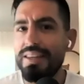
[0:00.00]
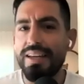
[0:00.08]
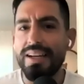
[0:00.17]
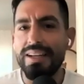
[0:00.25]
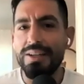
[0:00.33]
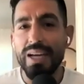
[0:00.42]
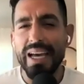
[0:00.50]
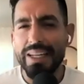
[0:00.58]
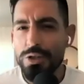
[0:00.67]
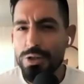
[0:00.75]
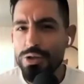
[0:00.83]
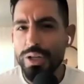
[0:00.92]
then at
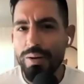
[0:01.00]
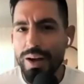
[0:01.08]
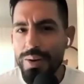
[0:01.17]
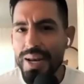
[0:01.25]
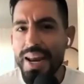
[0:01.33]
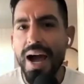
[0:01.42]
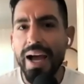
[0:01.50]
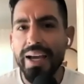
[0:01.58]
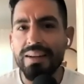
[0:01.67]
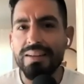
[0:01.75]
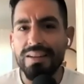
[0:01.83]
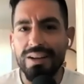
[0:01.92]
usually around
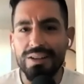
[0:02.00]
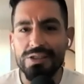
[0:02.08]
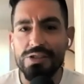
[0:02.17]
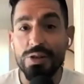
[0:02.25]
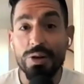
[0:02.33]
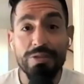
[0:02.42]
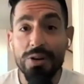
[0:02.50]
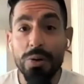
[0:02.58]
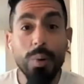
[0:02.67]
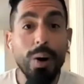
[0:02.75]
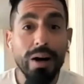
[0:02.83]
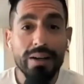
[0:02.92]
9, I'll just go for a
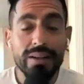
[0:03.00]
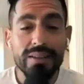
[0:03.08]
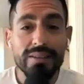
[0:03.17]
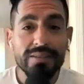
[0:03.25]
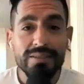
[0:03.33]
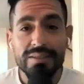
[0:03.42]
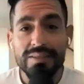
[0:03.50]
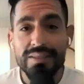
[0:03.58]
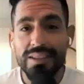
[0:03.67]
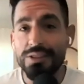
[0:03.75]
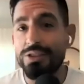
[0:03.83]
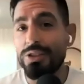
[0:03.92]
walk.
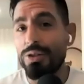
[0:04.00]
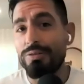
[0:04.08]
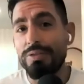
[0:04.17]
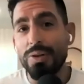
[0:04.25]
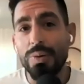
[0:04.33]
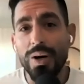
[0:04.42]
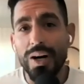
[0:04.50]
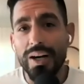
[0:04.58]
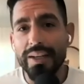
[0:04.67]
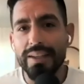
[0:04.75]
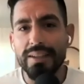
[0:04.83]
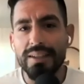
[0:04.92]

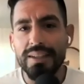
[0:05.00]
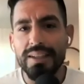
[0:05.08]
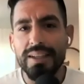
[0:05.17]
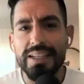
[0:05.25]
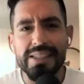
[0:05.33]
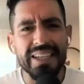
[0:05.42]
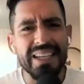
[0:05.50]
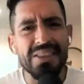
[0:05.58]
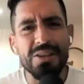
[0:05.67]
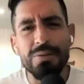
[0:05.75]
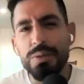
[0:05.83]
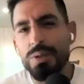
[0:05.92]
And it's like
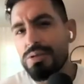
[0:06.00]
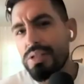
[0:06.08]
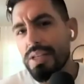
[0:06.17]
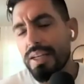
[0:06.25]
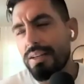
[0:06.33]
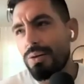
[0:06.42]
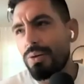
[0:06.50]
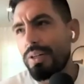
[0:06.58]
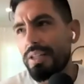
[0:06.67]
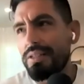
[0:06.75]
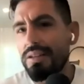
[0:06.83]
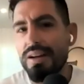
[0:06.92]
either music or
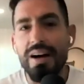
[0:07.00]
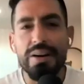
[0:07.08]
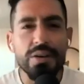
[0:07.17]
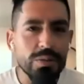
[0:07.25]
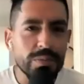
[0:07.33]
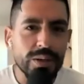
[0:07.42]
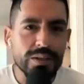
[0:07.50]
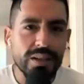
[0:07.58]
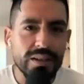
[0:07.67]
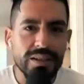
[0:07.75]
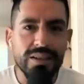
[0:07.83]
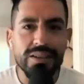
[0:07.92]
it's an audiobook
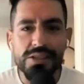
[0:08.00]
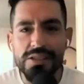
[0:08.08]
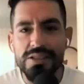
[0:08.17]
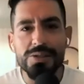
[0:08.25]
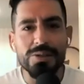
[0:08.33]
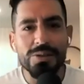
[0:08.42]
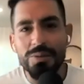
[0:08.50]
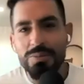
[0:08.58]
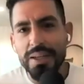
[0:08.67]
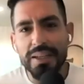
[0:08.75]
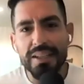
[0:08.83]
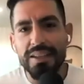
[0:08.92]
that I'll listen to
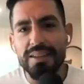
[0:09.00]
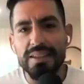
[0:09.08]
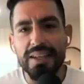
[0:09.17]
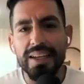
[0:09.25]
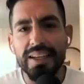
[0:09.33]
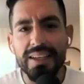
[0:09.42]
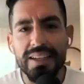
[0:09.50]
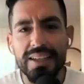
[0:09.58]
depending on the day.